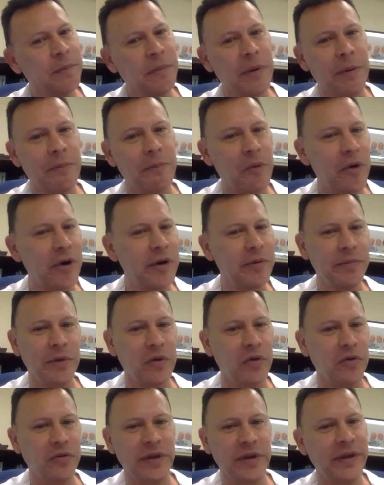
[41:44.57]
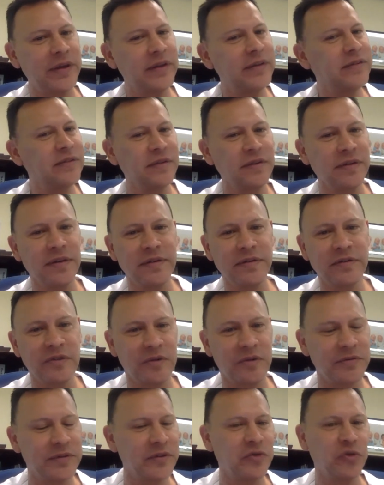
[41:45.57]
but probably because the incidence
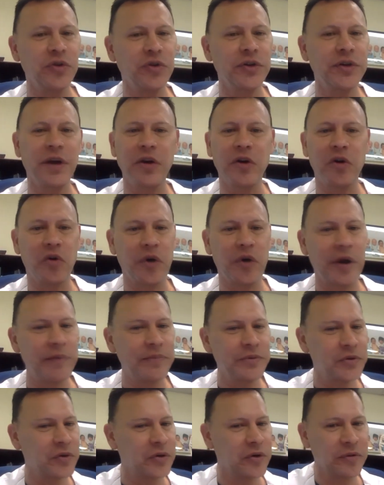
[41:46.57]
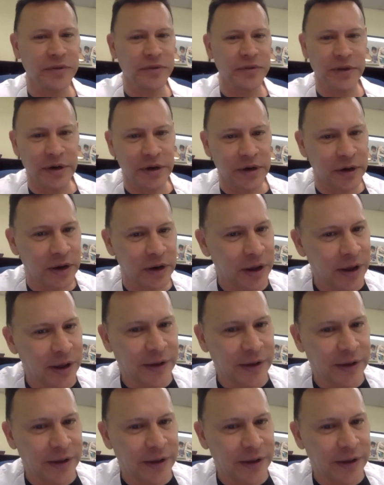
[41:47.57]
of the surgical corruption of the